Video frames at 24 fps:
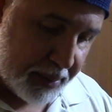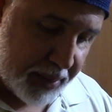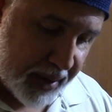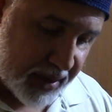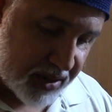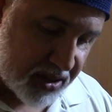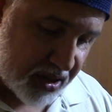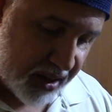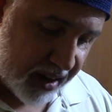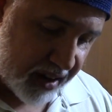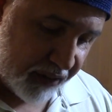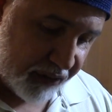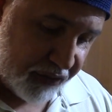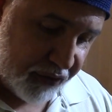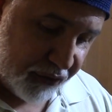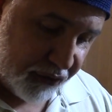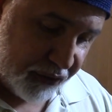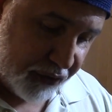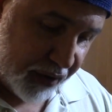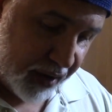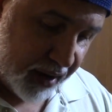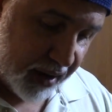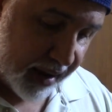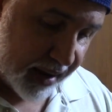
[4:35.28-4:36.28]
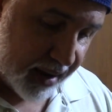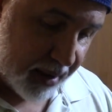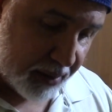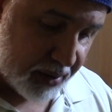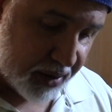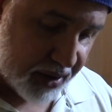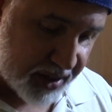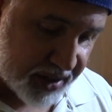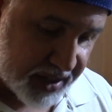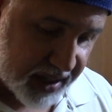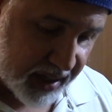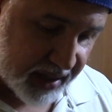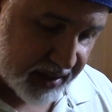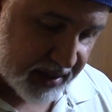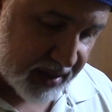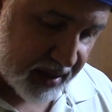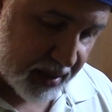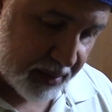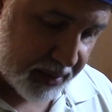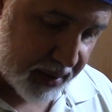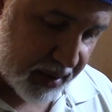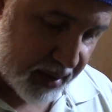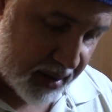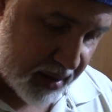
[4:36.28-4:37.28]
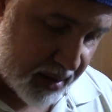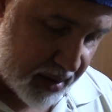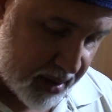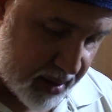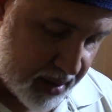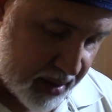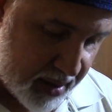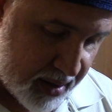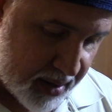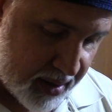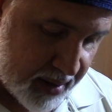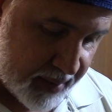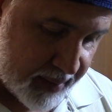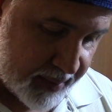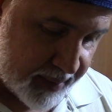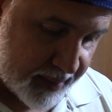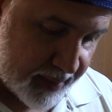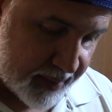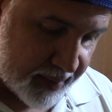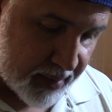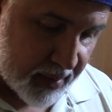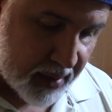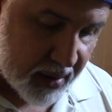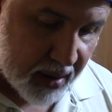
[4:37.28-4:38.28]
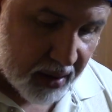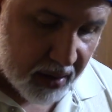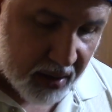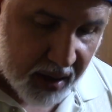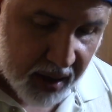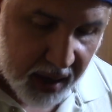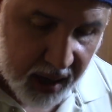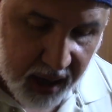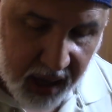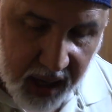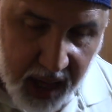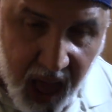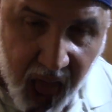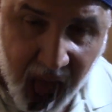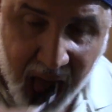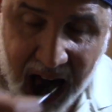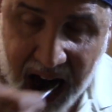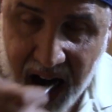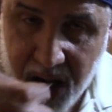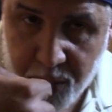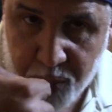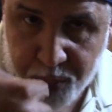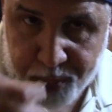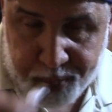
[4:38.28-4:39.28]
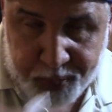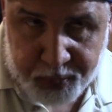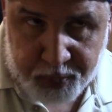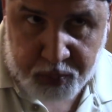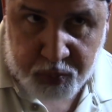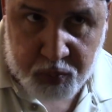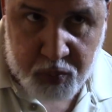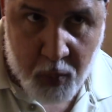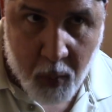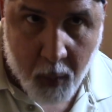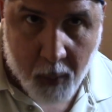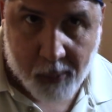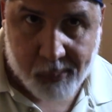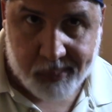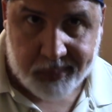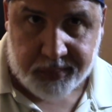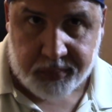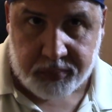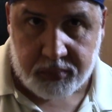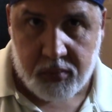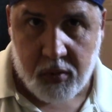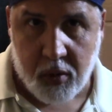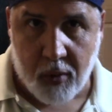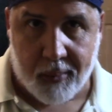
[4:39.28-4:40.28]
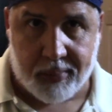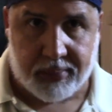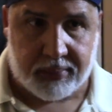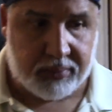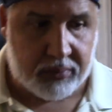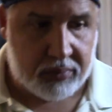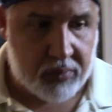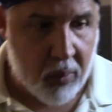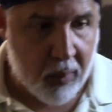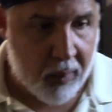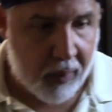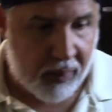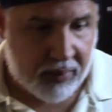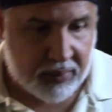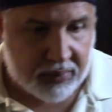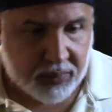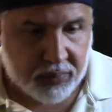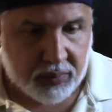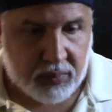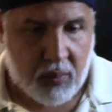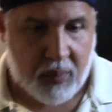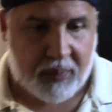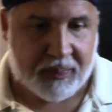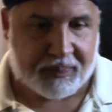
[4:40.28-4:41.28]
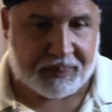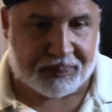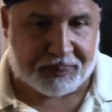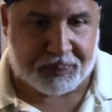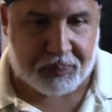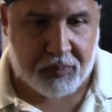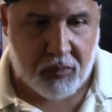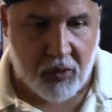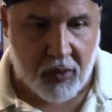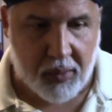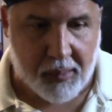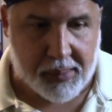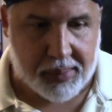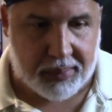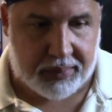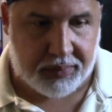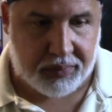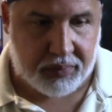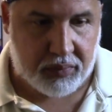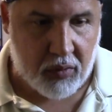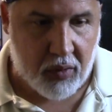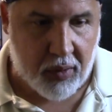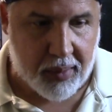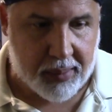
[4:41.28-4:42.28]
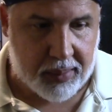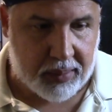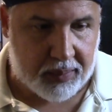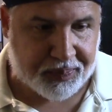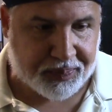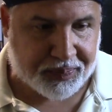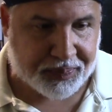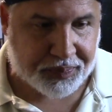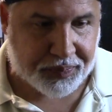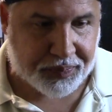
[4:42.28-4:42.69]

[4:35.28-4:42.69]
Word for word: piece so I can feel like I'm going to taste something. Okay. That's exactly what I just said. What he just said.